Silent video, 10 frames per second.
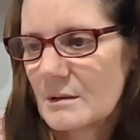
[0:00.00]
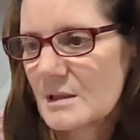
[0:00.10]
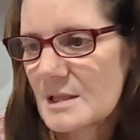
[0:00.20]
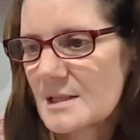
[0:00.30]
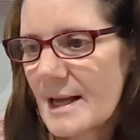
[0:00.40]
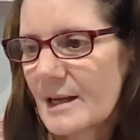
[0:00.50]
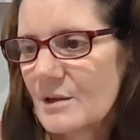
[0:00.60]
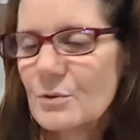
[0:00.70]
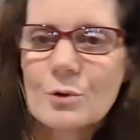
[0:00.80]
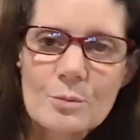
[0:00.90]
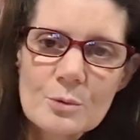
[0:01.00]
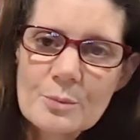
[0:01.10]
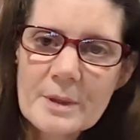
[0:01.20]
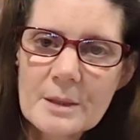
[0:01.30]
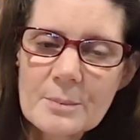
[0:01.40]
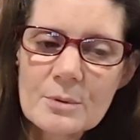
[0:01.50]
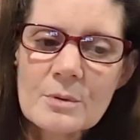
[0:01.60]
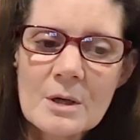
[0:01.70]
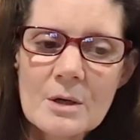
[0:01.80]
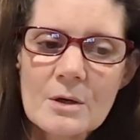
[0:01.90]
just like normal people,
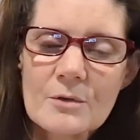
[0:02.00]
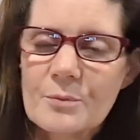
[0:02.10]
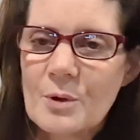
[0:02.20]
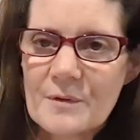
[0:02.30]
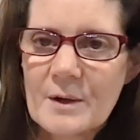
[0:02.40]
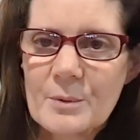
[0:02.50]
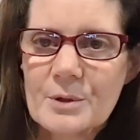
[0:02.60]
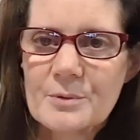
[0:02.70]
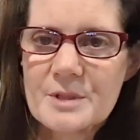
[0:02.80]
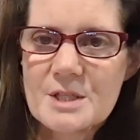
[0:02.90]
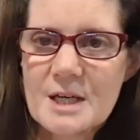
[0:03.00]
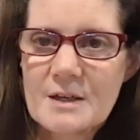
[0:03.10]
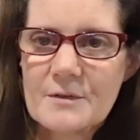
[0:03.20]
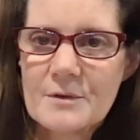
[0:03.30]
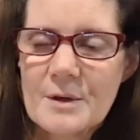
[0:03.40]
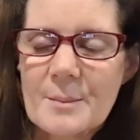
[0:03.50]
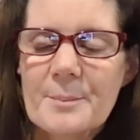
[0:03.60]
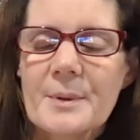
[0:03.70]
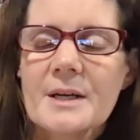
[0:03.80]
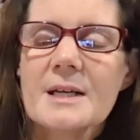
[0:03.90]
of what they want to achieve.
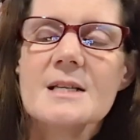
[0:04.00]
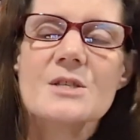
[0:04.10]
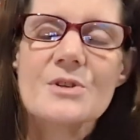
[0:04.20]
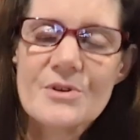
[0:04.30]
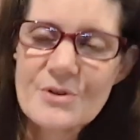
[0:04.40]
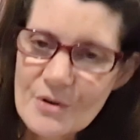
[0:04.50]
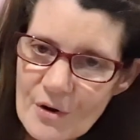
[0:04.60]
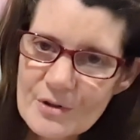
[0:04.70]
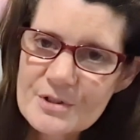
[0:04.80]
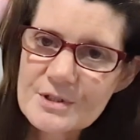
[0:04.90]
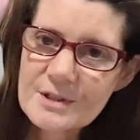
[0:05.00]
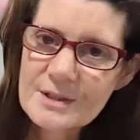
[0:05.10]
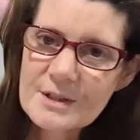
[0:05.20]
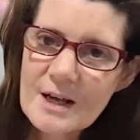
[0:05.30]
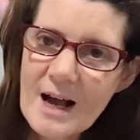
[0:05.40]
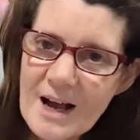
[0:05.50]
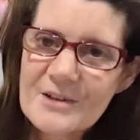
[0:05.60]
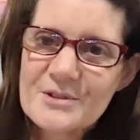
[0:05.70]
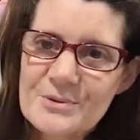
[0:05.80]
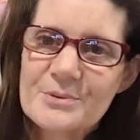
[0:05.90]
But it is not
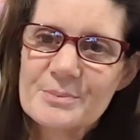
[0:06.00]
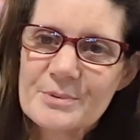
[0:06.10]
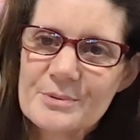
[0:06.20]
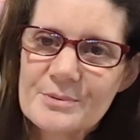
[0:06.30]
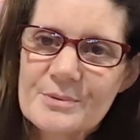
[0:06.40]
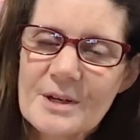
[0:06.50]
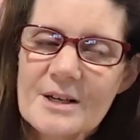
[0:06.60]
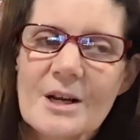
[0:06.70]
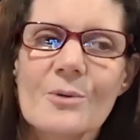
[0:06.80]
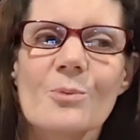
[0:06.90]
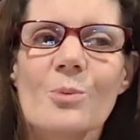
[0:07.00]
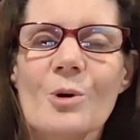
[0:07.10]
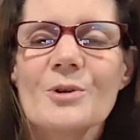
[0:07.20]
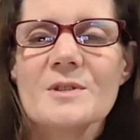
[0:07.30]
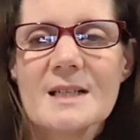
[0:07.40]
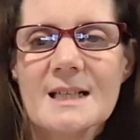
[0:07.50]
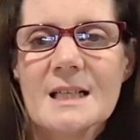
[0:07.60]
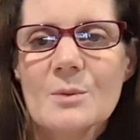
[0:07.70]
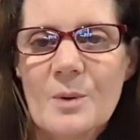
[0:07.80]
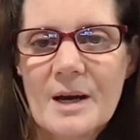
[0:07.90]
undoable. And I want
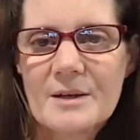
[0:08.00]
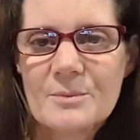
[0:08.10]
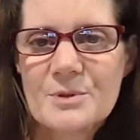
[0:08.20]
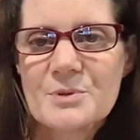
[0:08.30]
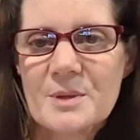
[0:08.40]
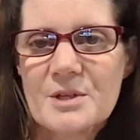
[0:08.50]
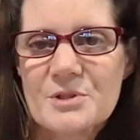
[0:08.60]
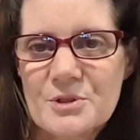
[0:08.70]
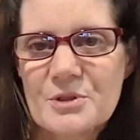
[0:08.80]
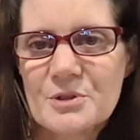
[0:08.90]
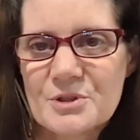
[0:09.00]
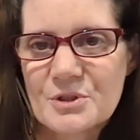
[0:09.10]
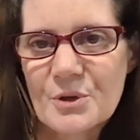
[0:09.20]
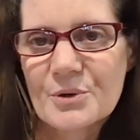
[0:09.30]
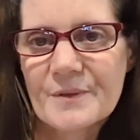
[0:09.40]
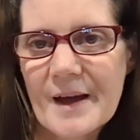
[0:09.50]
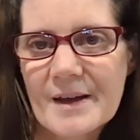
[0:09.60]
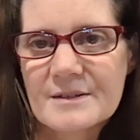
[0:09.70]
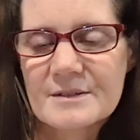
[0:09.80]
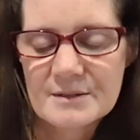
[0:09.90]
anyone with 22Q to know that.